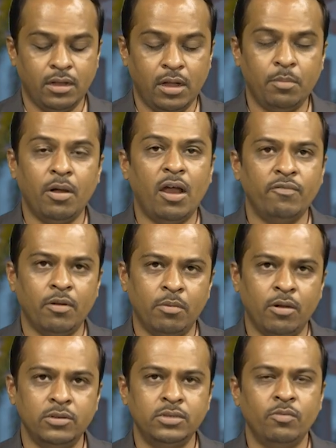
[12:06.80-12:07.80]
of
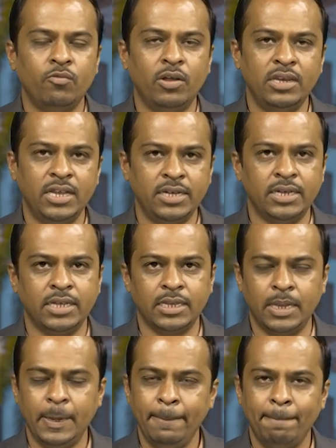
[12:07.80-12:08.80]
about 180
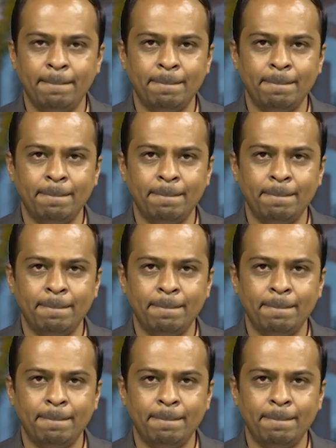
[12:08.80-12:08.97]
degree.